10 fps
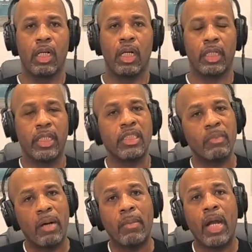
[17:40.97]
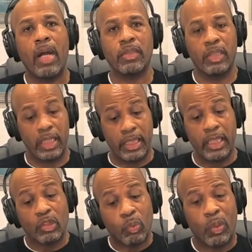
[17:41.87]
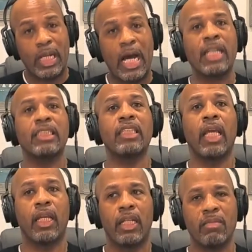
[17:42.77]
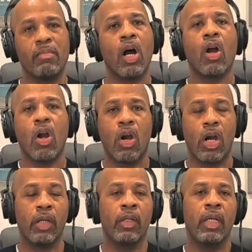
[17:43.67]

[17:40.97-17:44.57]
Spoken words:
against my marriage and against what I said in my heart